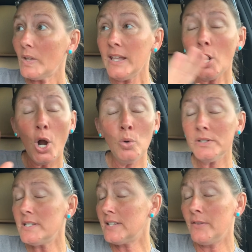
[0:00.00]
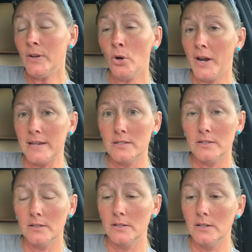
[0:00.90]
And our only saving
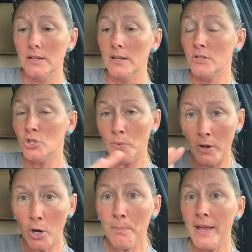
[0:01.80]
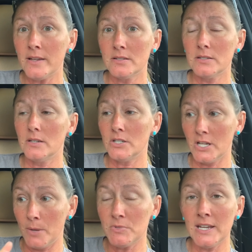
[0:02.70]
grace is doing our best to
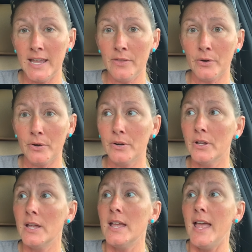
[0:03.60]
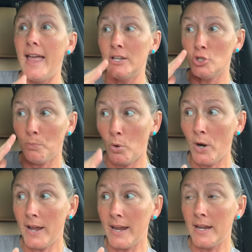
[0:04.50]
come together and to
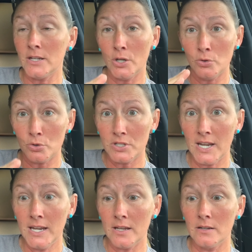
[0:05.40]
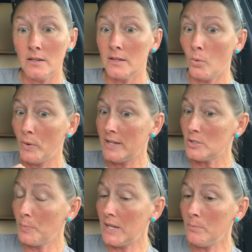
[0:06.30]
pray and understand that we as
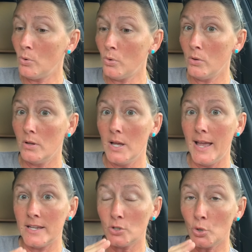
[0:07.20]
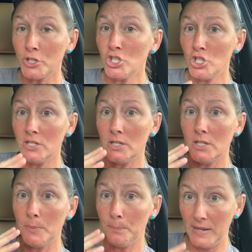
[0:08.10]
a people, as Christian
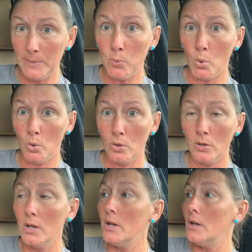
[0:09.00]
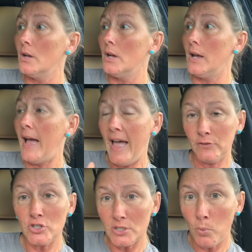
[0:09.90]
people, have
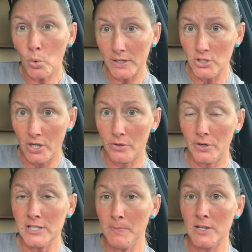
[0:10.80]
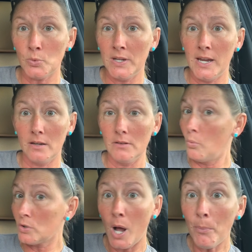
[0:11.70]
to support each other as best we can.
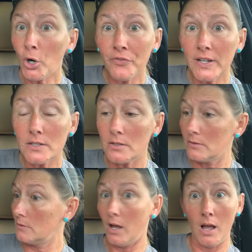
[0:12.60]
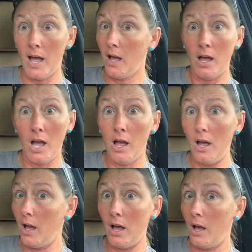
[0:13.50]
We're not perfect.
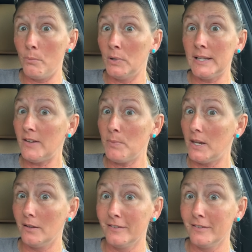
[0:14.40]
Believe me.